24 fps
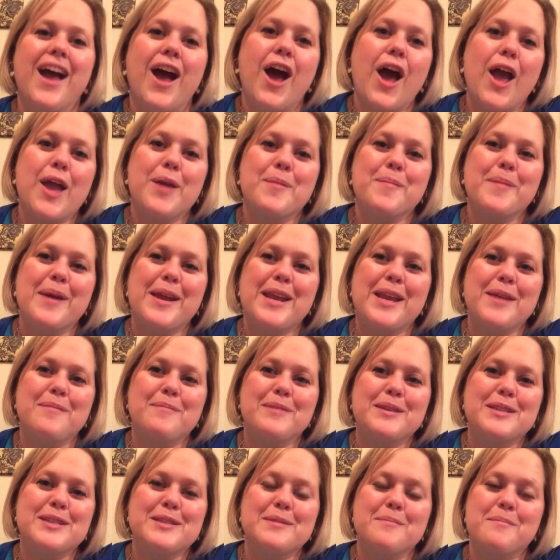Hi, my
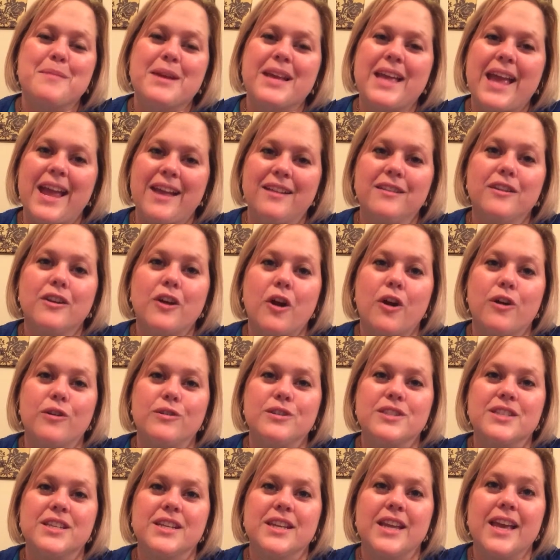name is Michaela
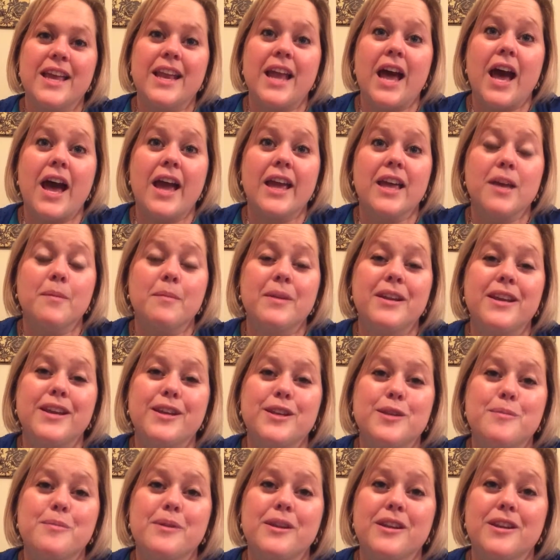Carlson, and I am an
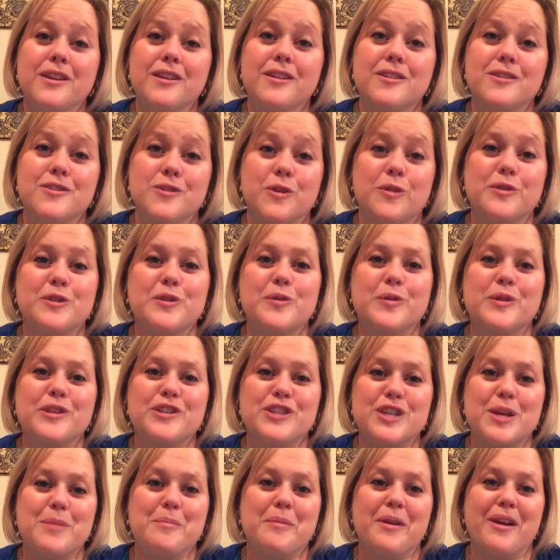independent consultant
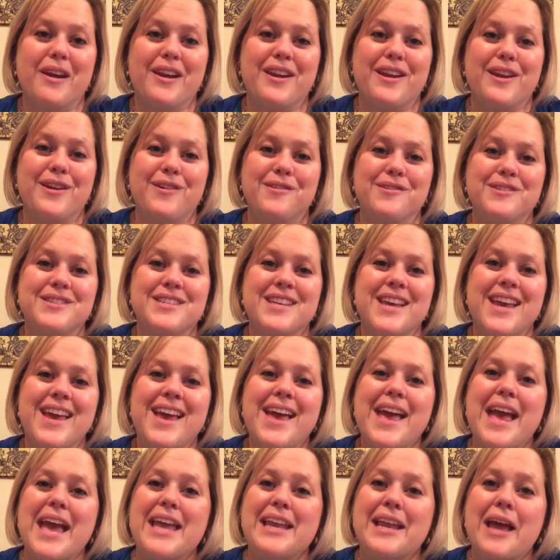with Jamberry Nails.
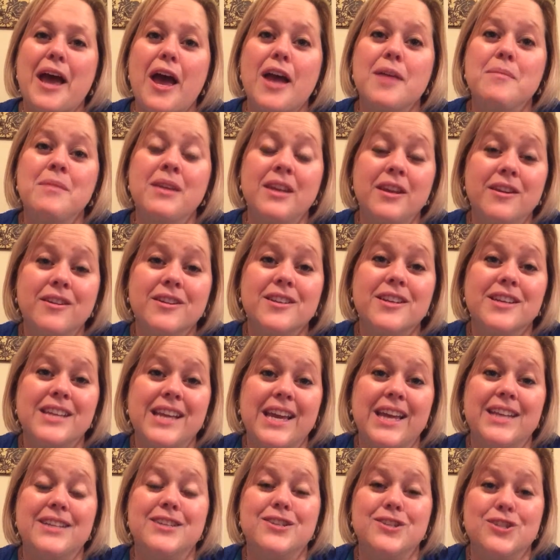And I'm here
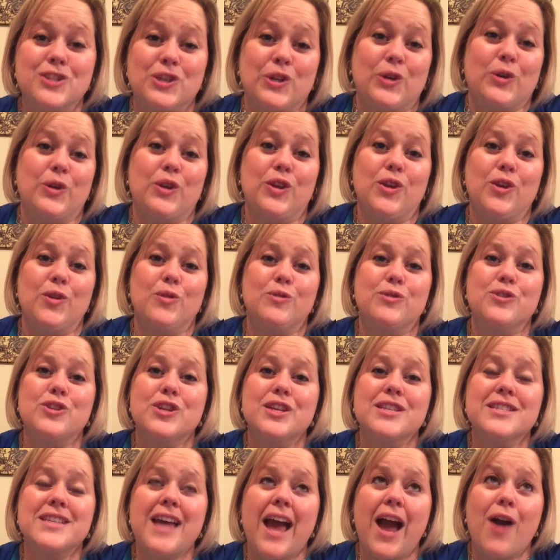today to show you
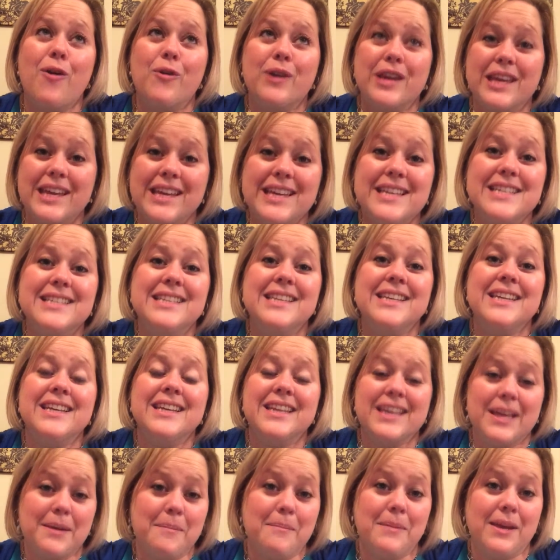just how easy
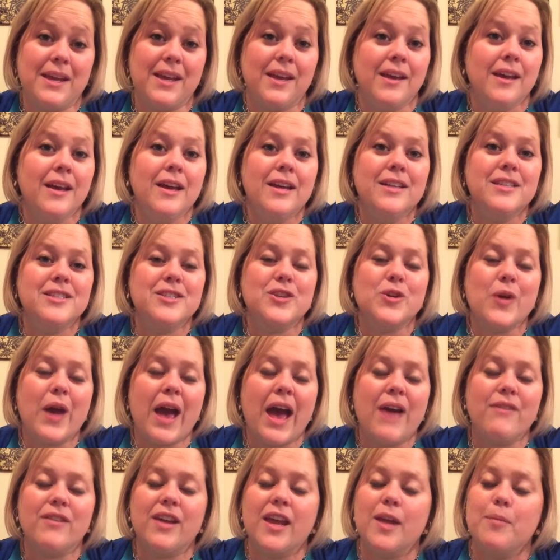it can be to
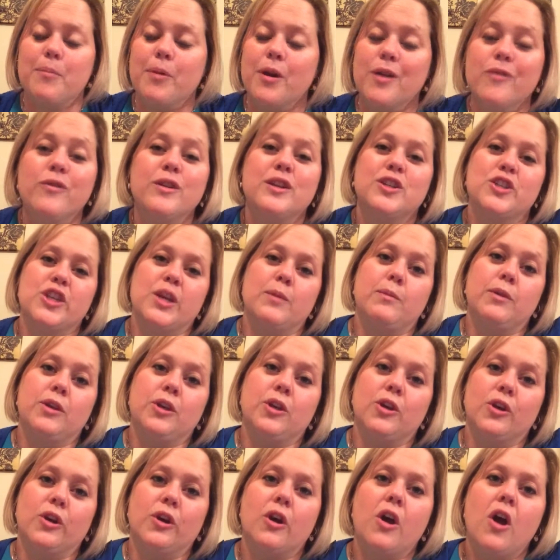have a perfect
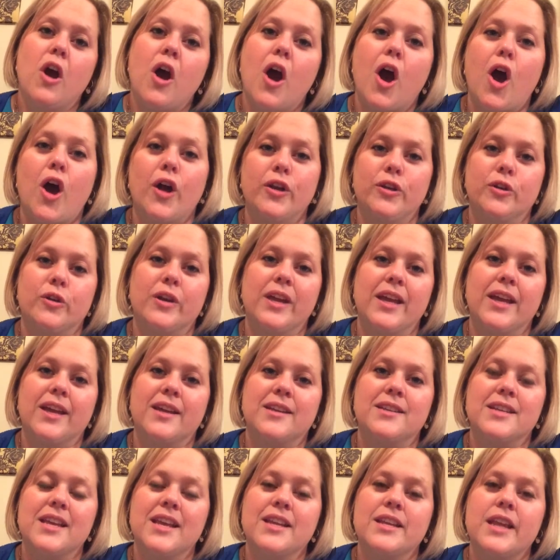manicure on your
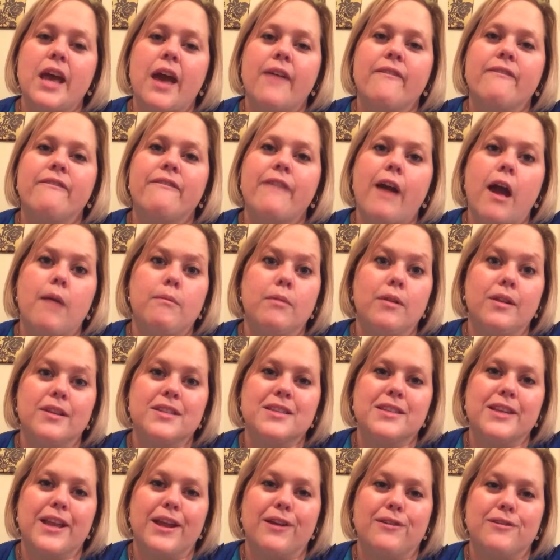hand and to have
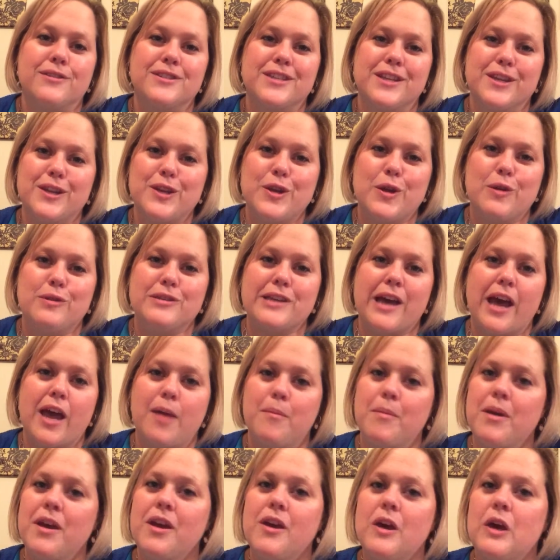fabulous nails in no
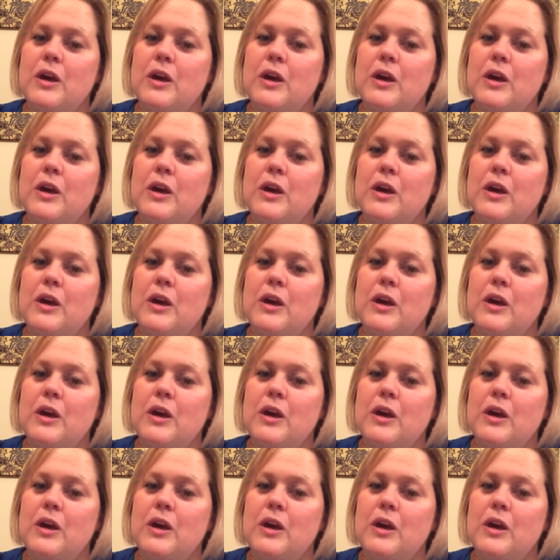time.